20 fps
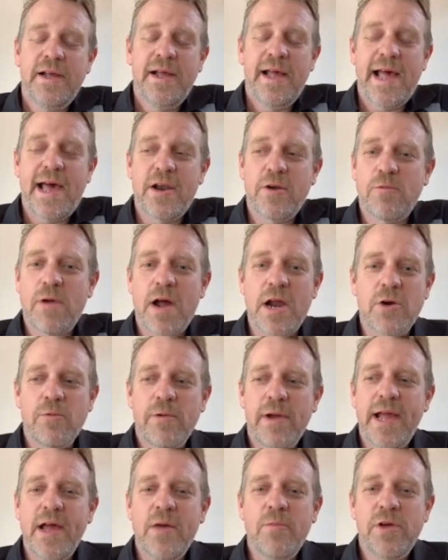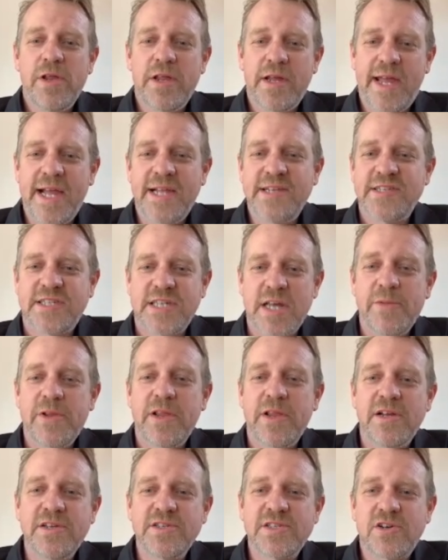had a run around with against some of
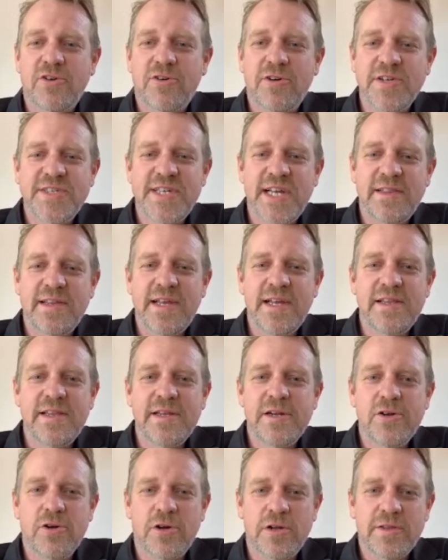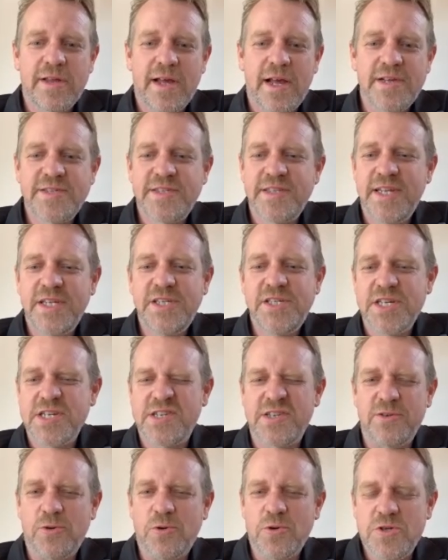those guys out there that have got those, and they're
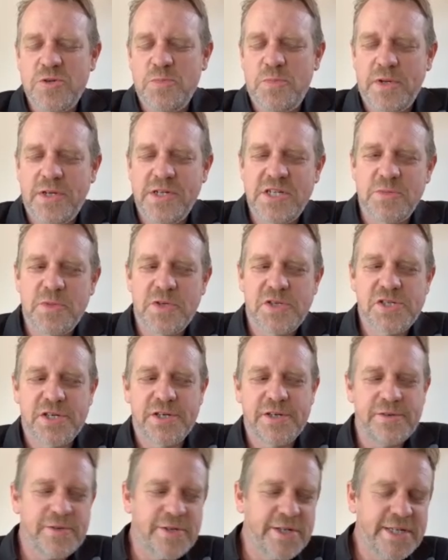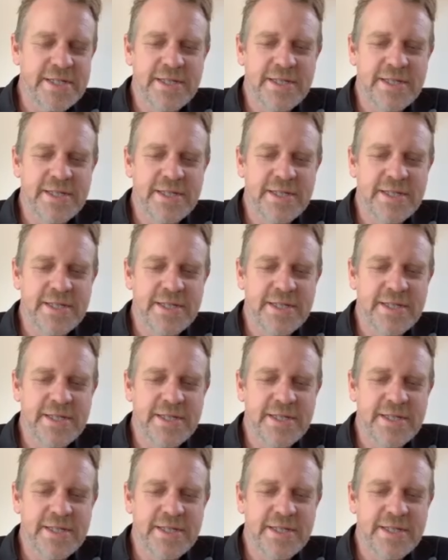just an awesome piece of machinery.